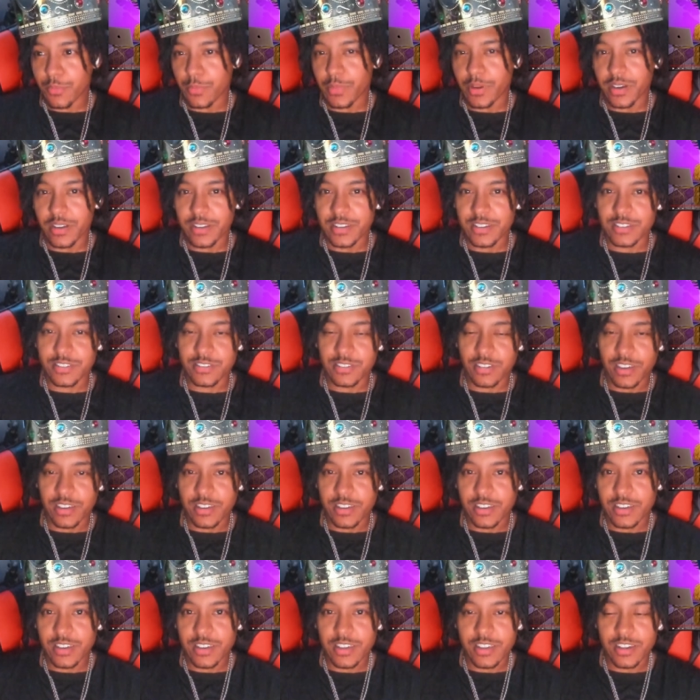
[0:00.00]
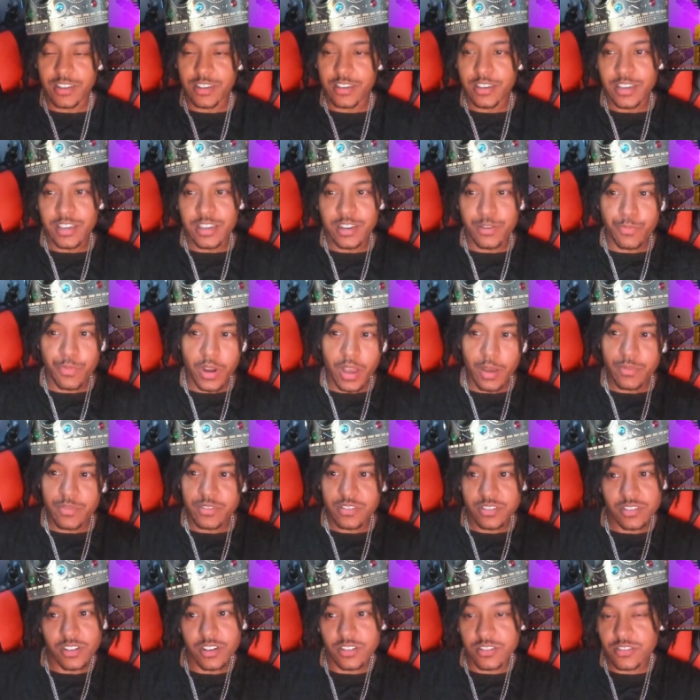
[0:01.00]
but it's like, and it probably
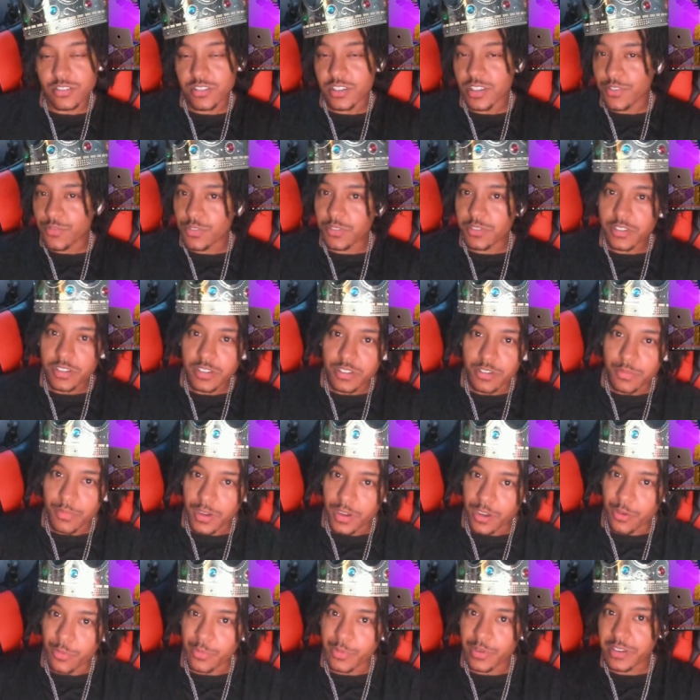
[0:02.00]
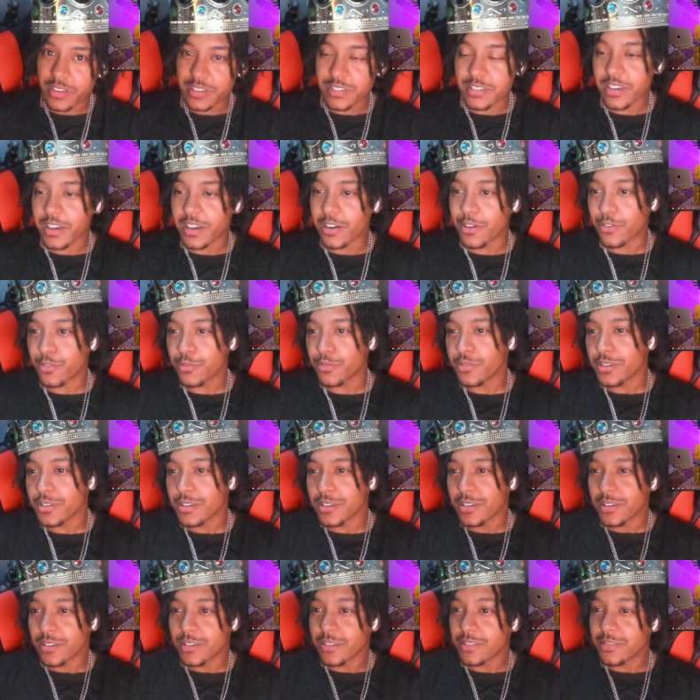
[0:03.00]
sucks to even think about, but that's how
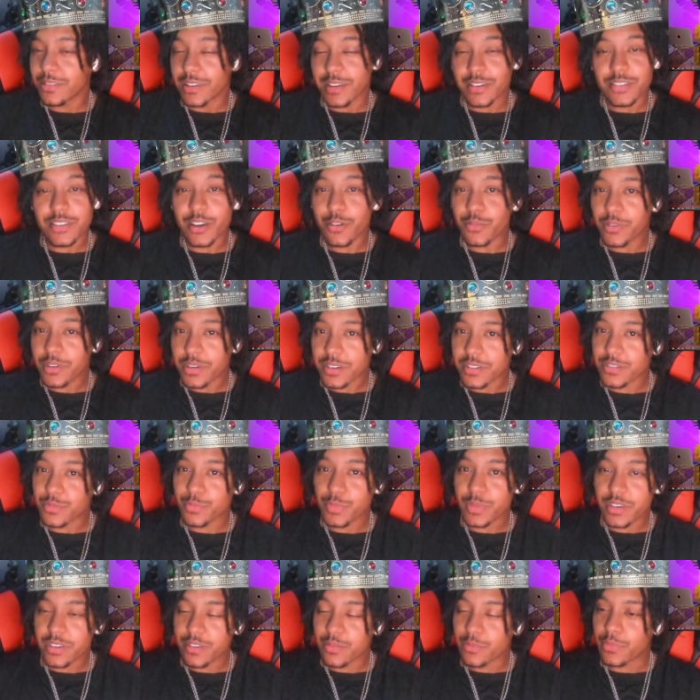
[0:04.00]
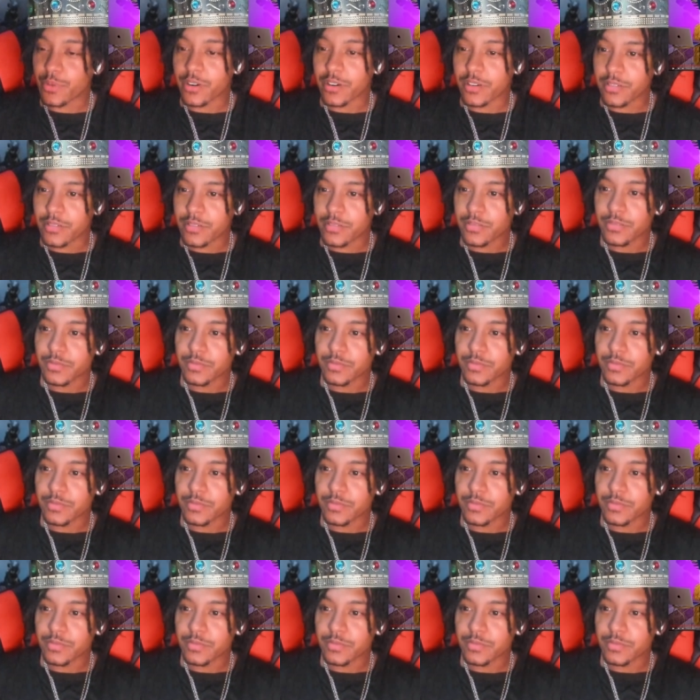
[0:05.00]
niggas be, bruh.